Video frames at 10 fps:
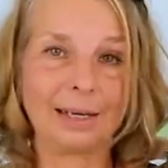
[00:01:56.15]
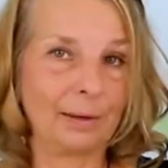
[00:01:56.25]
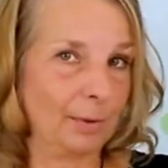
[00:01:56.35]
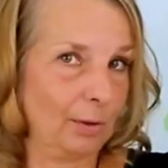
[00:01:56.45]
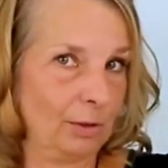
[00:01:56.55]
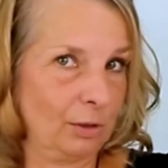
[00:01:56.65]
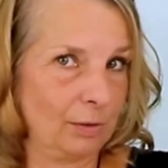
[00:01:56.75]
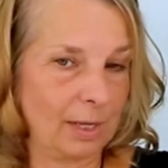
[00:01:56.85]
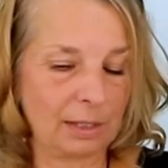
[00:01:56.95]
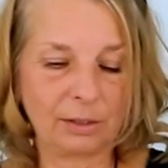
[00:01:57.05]
And we're going to
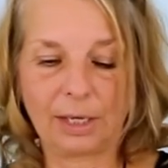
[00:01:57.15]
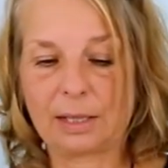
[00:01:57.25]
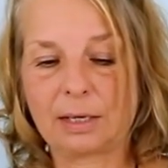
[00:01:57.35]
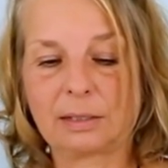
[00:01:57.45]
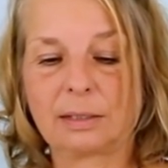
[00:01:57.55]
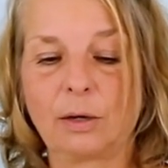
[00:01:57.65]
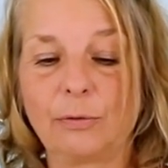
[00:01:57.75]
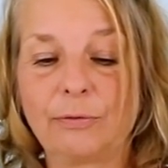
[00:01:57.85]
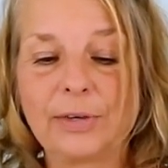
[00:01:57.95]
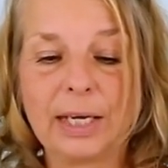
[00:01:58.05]
do that together. So
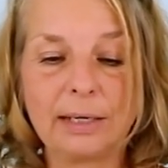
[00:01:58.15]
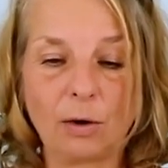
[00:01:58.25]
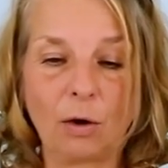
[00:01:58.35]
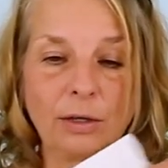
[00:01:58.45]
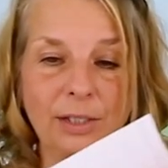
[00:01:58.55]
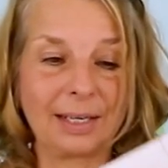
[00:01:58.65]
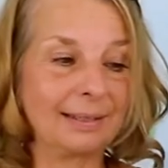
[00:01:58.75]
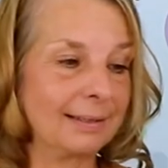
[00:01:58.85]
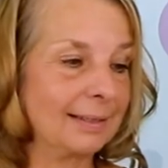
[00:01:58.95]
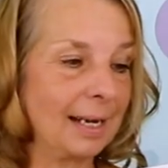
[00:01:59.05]
fear not,
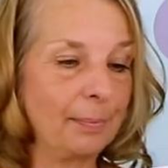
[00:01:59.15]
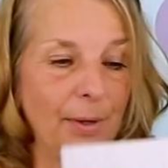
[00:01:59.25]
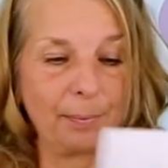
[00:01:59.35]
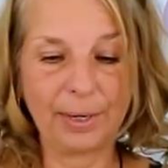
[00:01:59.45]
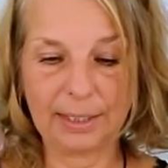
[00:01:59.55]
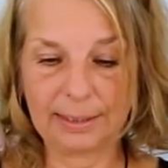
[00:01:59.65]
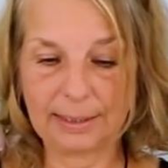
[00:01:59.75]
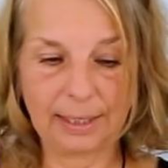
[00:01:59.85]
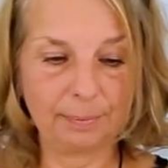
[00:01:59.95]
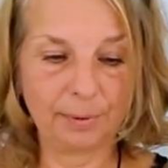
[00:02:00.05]
step by
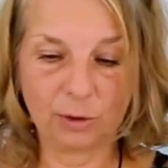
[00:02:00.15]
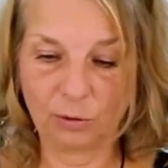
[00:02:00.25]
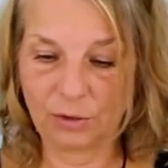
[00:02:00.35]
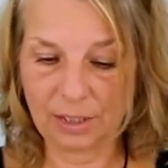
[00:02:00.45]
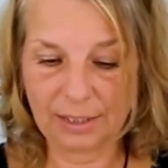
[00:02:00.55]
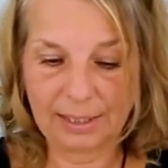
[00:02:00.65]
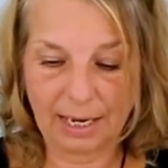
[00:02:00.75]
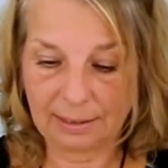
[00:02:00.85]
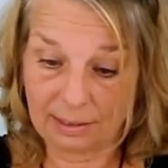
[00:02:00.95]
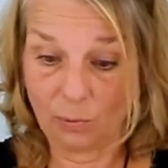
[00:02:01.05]
step to
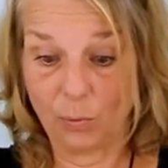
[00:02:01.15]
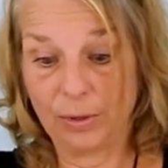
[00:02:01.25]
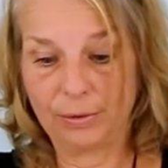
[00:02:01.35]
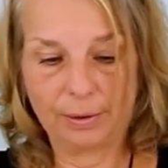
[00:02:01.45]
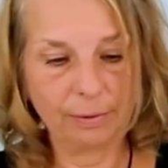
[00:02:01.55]
success with